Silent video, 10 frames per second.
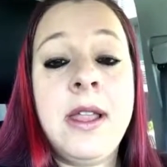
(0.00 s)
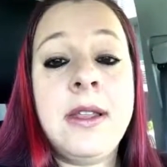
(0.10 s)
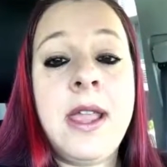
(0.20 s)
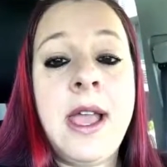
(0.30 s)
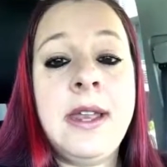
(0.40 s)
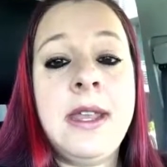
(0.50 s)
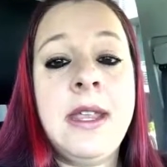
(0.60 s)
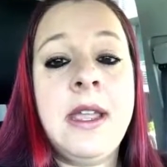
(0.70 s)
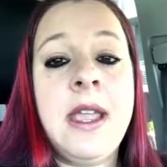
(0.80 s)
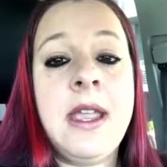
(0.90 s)
adding
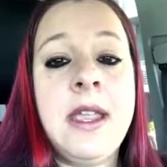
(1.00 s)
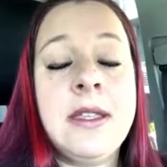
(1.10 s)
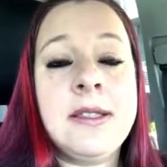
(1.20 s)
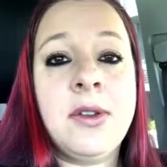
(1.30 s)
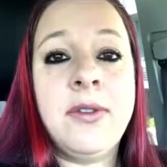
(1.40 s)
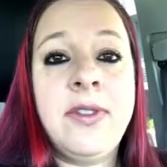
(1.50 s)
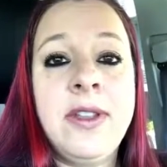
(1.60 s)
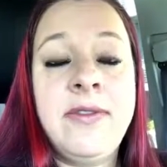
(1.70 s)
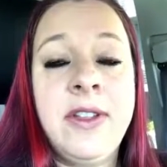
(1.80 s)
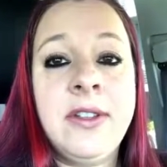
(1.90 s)
a servlet
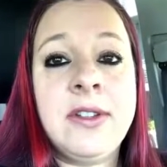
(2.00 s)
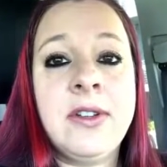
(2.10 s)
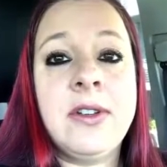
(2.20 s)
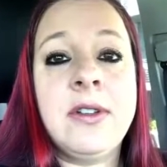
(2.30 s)
filter